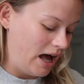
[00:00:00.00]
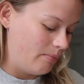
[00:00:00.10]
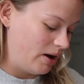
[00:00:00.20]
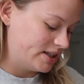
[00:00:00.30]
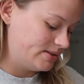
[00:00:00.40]
I
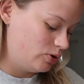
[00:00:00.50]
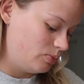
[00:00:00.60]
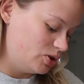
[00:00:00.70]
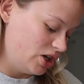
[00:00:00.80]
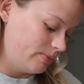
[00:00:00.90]
bought some new
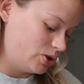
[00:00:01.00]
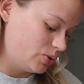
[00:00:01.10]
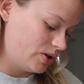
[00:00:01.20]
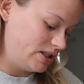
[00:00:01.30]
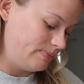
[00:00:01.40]
pajama
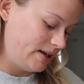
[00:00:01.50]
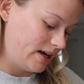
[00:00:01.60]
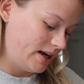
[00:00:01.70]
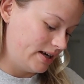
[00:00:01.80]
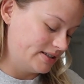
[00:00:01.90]
shorts
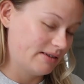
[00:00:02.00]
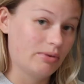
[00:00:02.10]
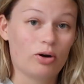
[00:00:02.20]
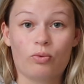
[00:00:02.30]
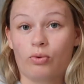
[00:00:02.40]
because I've
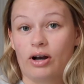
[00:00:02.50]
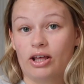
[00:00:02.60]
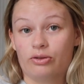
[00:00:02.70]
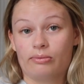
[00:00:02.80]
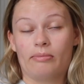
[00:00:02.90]
been
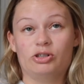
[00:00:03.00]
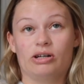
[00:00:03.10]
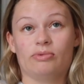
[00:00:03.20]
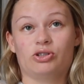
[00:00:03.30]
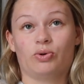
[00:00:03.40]
running through my
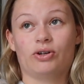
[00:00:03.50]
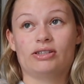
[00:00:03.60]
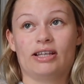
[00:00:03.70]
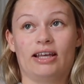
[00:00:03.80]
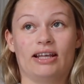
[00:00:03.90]
pajama
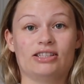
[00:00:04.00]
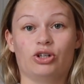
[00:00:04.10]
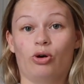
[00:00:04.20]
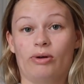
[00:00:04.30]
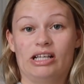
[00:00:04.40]
shorts like it's
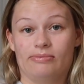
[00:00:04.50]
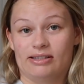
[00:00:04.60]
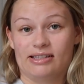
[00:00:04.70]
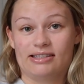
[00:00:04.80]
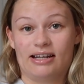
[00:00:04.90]
nobody's
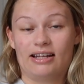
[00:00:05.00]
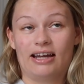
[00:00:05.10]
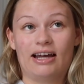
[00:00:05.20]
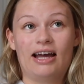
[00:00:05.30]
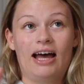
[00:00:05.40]
business
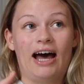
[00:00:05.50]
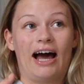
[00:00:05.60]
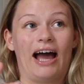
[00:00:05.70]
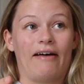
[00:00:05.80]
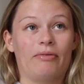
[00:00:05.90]
lately.
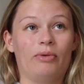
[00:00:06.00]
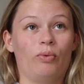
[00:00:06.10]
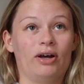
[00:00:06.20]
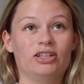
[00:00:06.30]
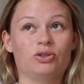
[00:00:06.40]
I haven't been
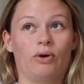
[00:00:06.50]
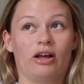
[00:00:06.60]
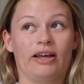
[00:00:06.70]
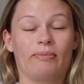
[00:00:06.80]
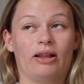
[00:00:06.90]
willing to
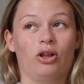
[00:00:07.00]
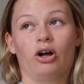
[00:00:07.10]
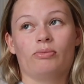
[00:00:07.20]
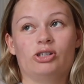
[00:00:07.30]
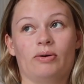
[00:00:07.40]
wear like my
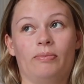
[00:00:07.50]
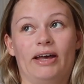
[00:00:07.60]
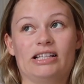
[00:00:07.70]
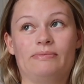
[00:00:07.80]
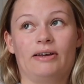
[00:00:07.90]
long pajama
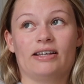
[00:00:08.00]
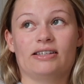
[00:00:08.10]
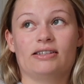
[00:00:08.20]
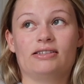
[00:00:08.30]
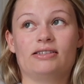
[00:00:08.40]
pants because
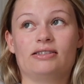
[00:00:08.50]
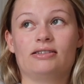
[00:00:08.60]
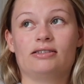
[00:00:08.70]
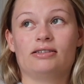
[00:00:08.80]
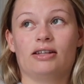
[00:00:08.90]
it's,
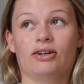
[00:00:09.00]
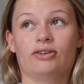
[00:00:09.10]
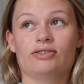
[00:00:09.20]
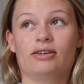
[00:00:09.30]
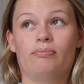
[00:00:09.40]

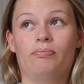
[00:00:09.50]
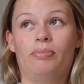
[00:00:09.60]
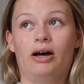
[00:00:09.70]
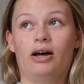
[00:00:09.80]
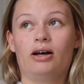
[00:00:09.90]
there's a
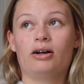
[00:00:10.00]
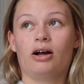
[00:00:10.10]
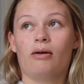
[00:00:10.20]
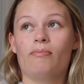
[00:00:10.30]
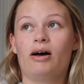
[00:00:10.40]
bug
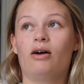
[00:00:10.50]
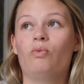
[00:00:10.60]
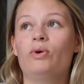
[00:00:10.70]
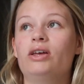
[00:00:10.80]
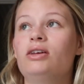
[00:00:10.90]
on my
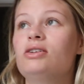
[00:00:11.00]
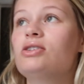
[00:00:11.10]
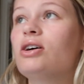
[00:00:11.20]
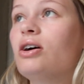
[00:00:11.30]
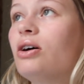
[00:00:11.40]

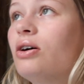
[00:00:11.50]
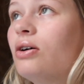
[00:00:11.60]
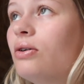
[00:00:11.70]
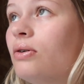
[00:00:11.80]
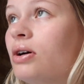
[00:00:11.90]

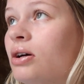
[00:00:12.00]
window.